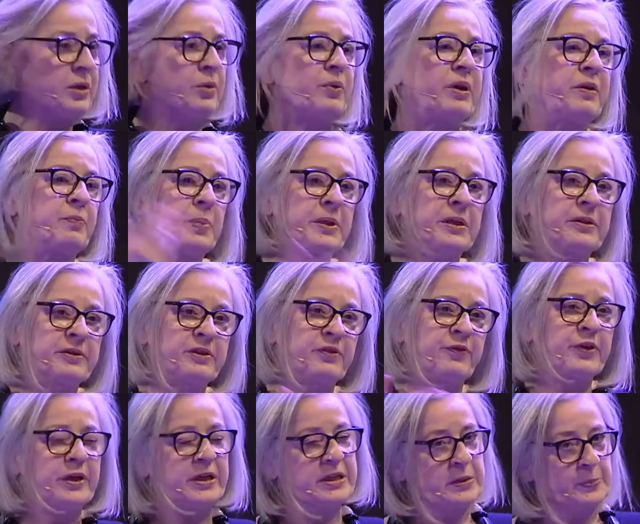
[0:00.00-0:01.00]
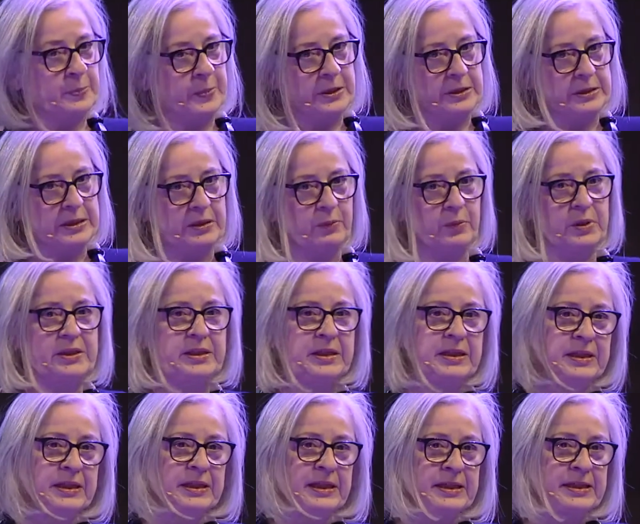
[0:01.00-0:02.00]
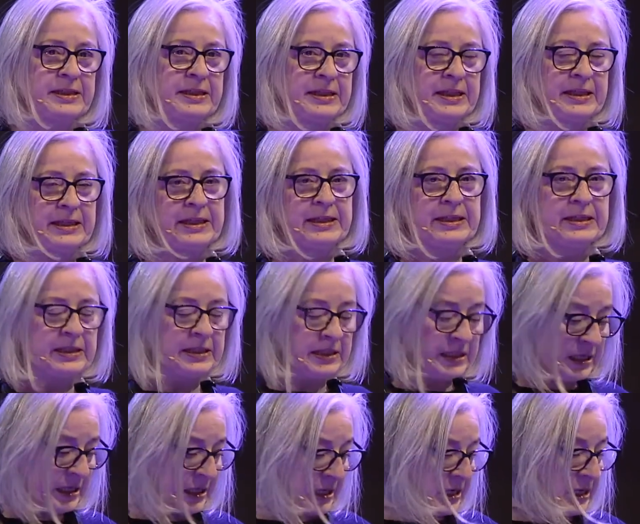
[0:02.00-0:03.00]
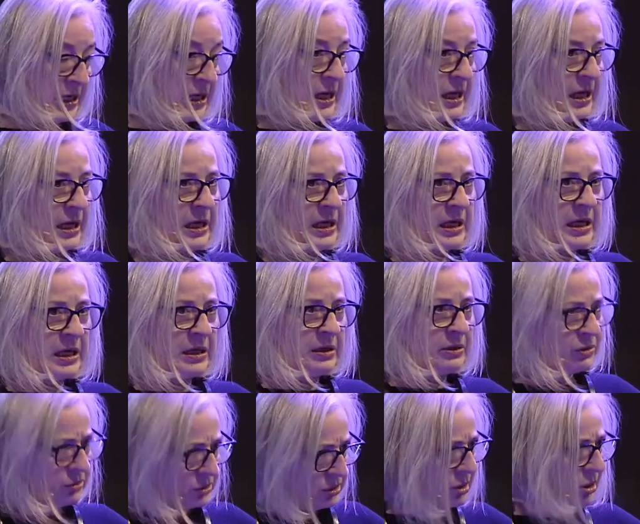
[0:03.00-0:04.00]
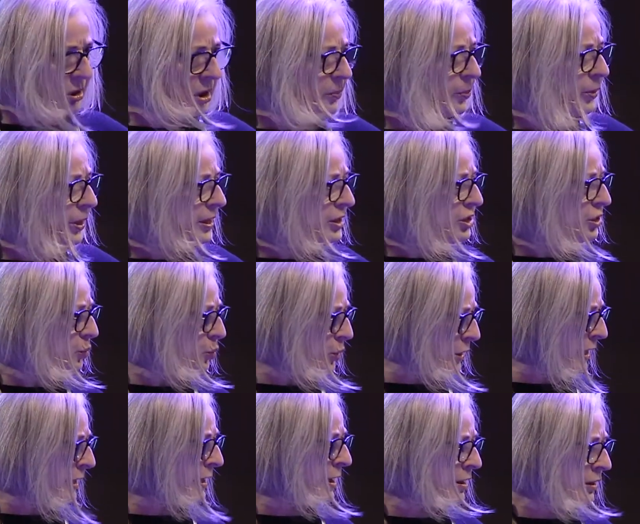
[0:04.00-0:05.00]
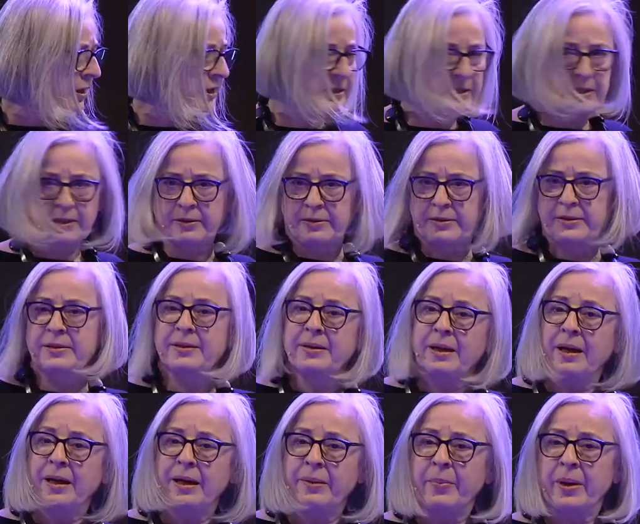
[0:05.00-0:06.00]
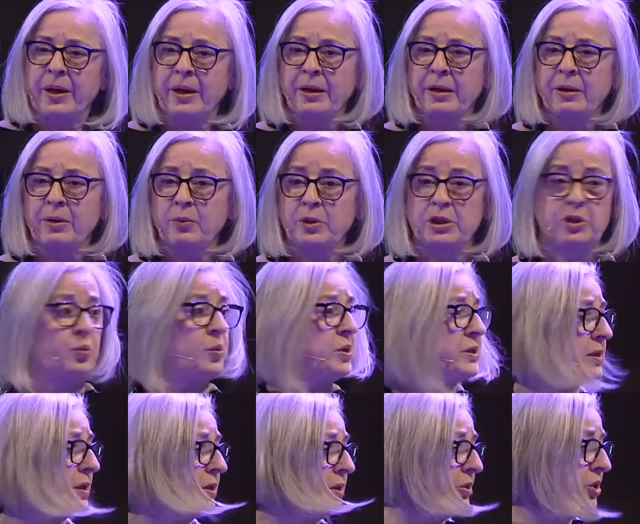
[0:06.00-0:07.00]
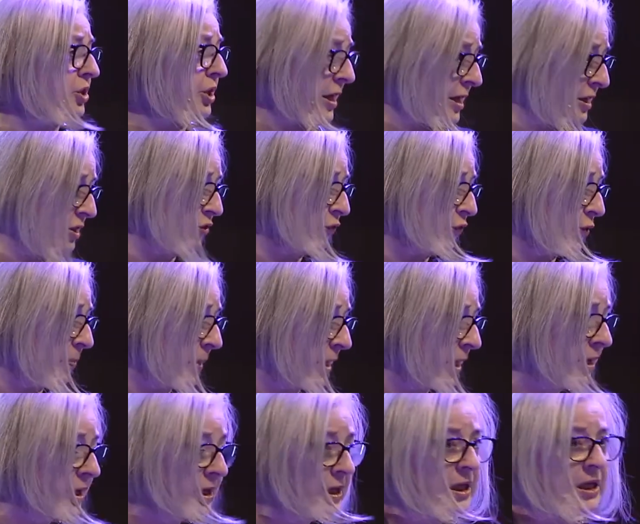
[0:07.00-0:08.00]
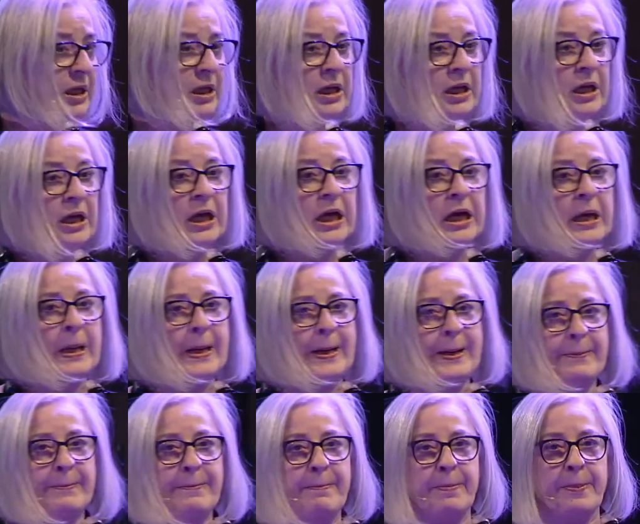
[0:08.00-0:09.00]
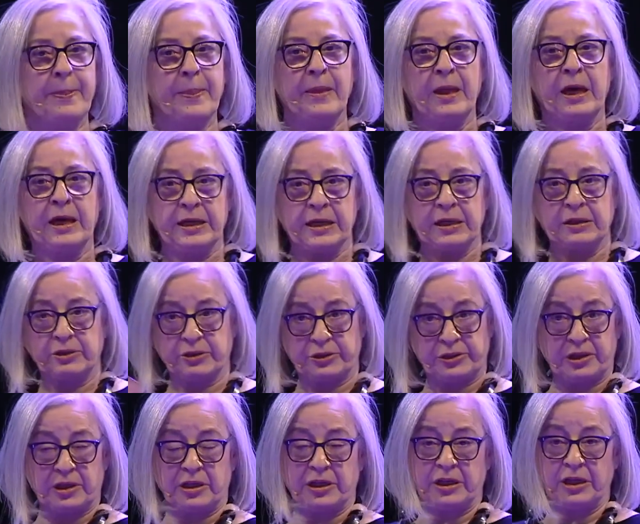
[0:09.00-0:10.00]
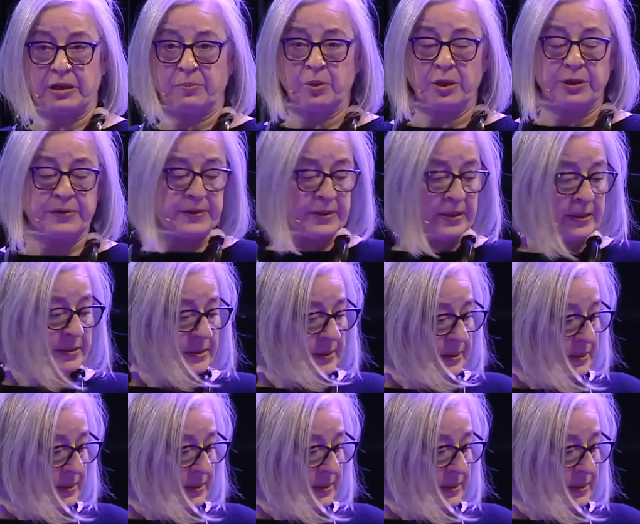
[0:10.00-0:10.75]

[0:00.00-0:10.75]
we built the first building with Dina and Dina. A good collaboration with an architect this time, which was a change for me. And a good learning process